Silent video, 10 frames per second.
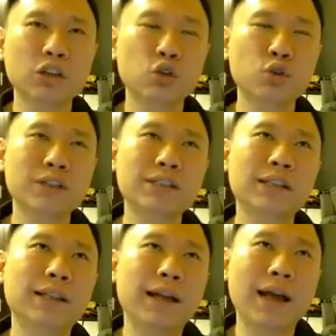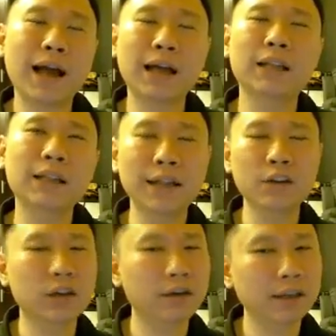You just let your
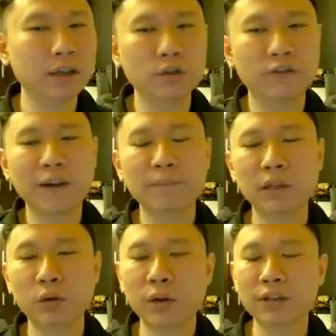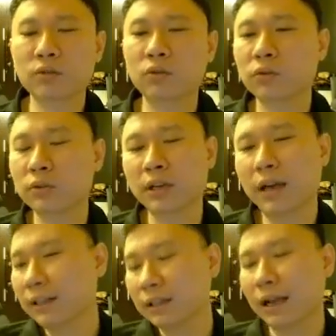character to farm the quest scrolls.
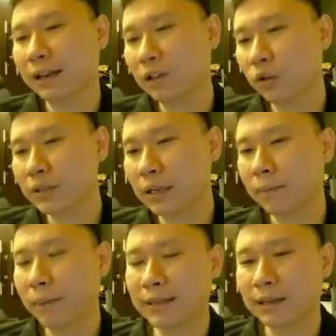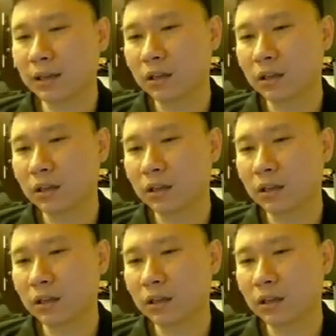I think those are the best.